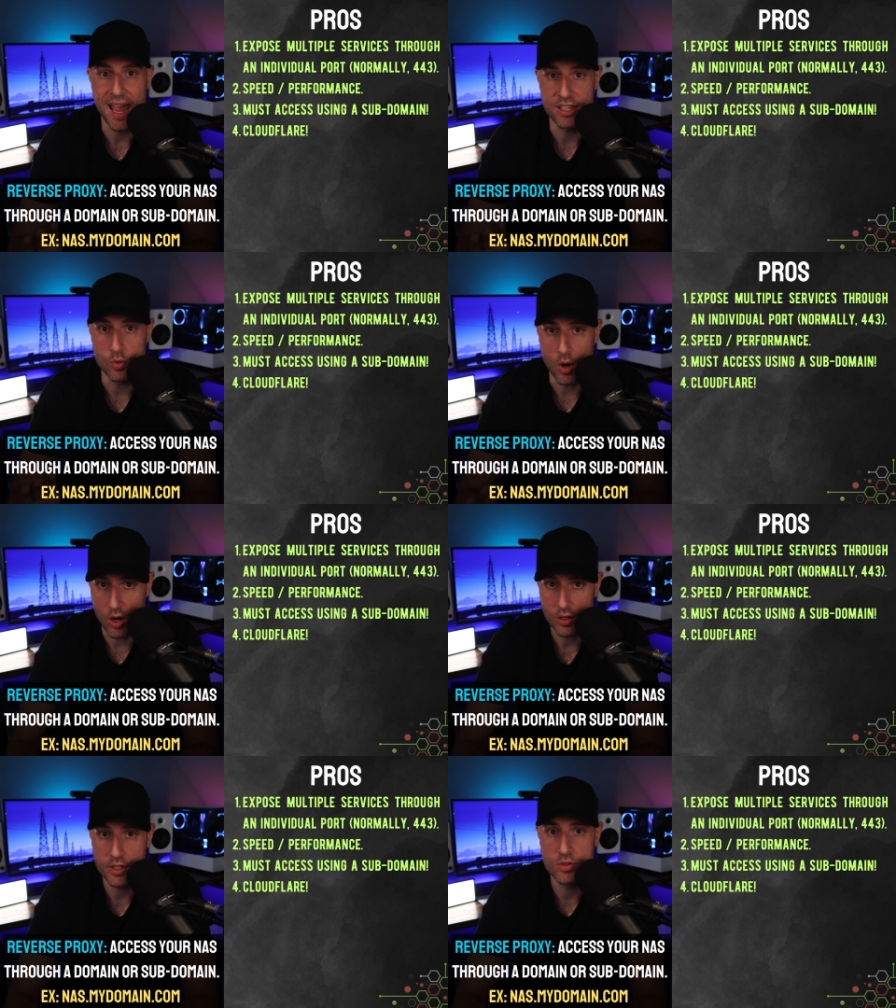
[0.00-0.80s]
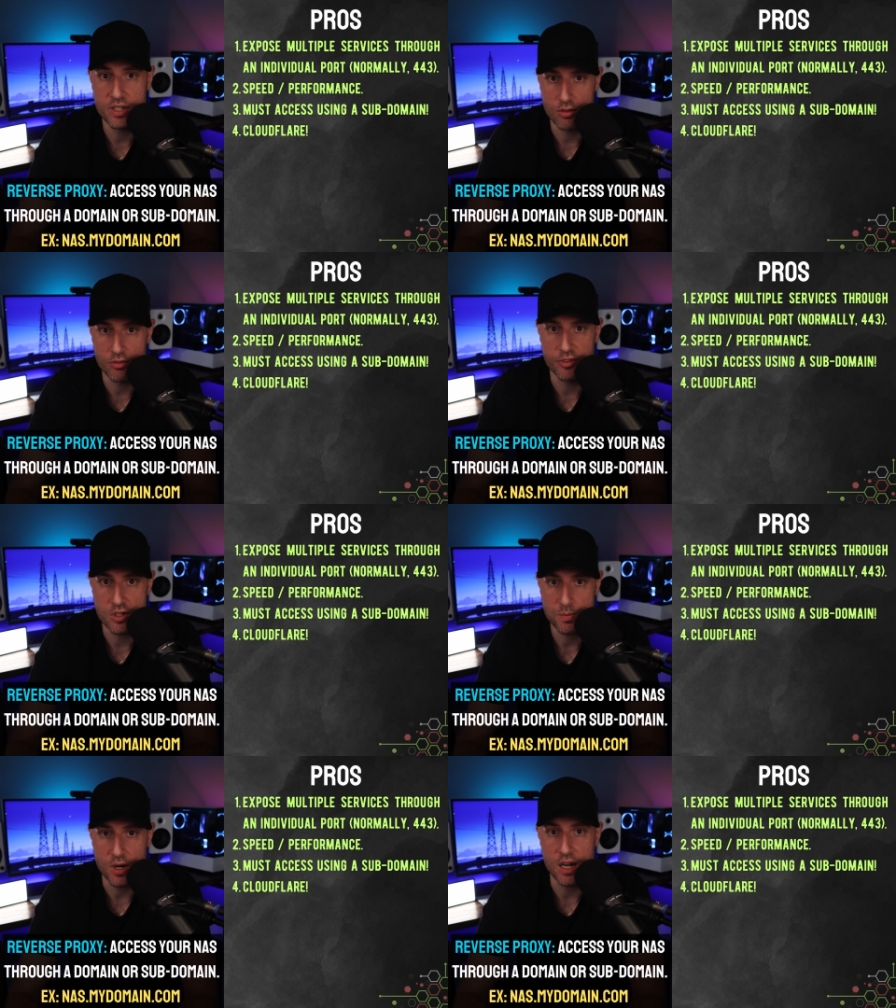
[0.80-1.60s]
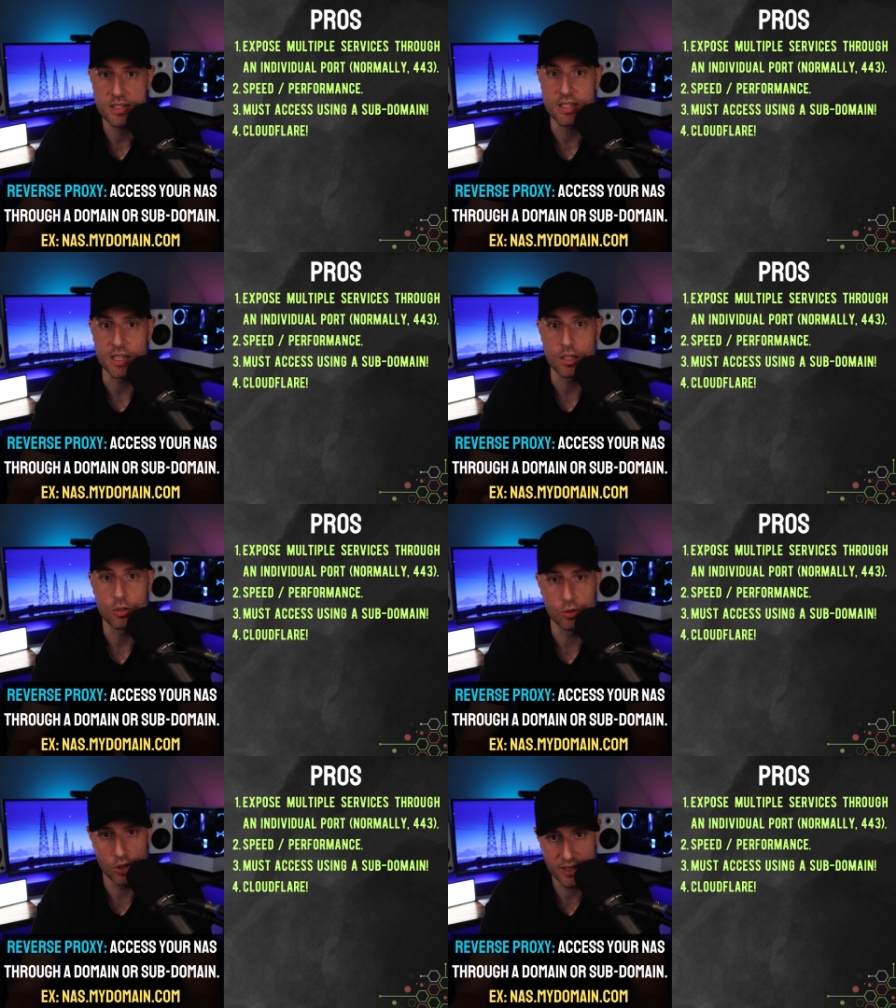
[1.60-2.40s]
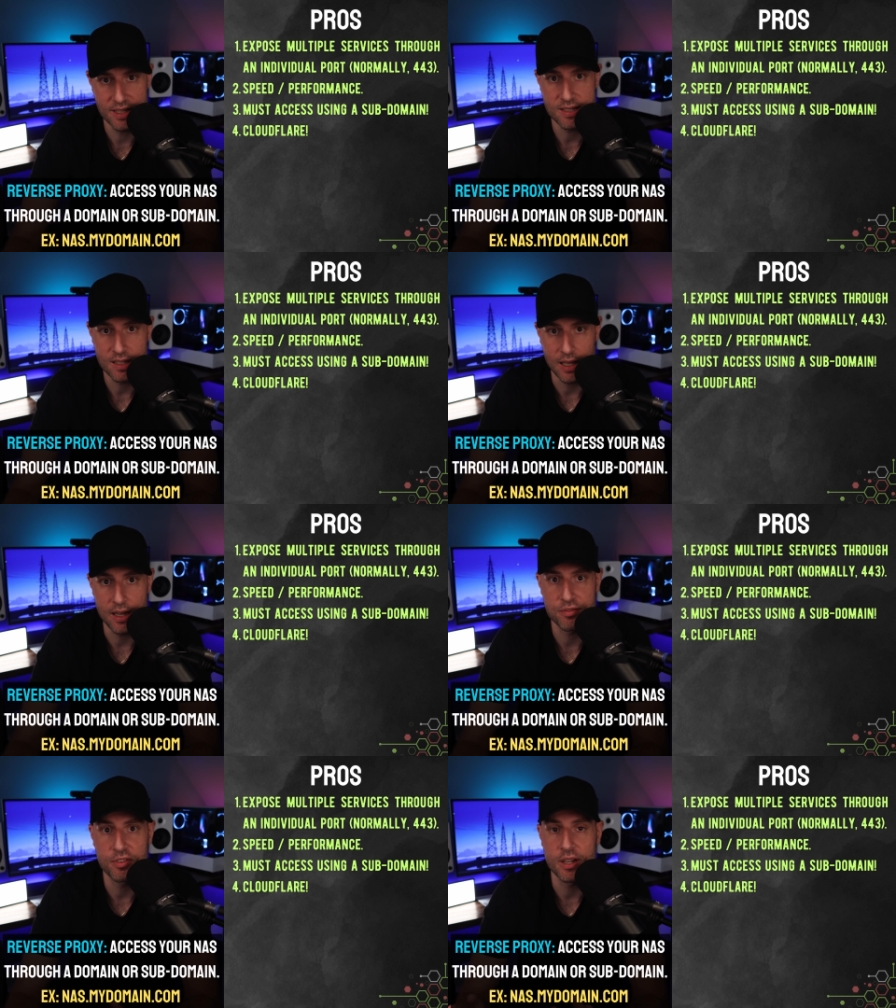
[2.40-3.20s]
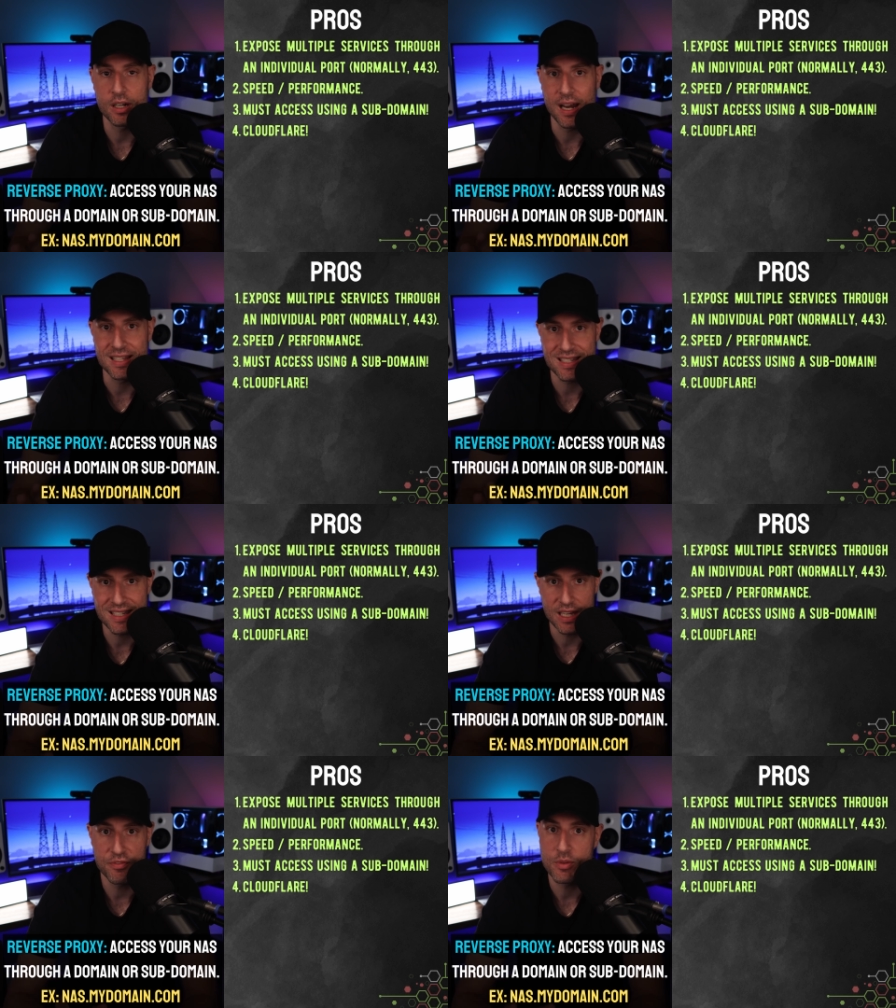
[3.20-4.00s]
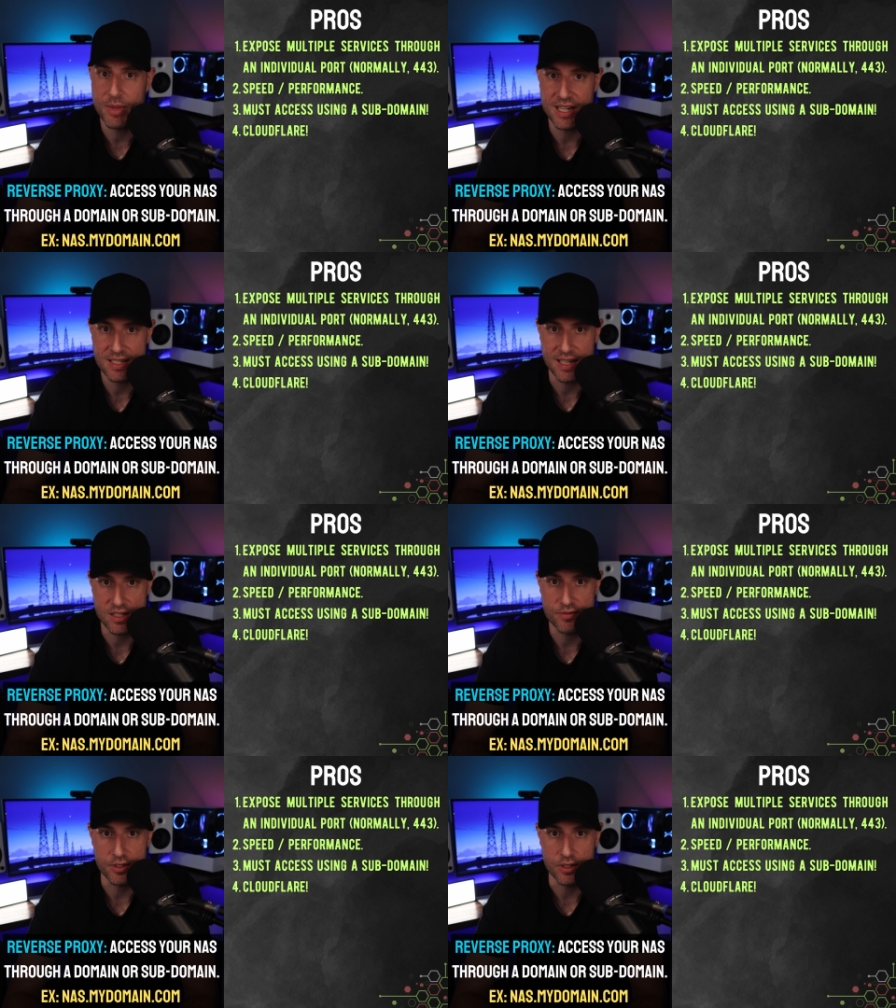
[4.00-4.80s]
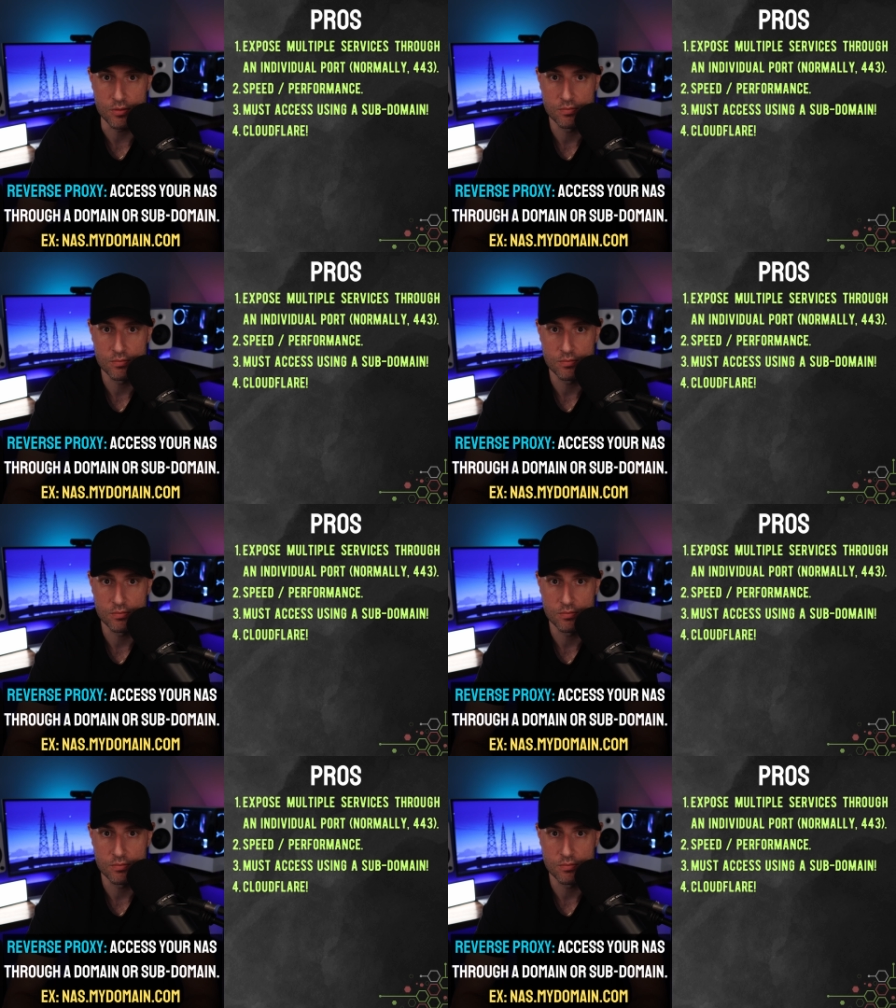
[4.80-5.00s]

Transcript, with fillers: and you are using a reverse proxy, look into Cloudflare and see if it makes sense for you.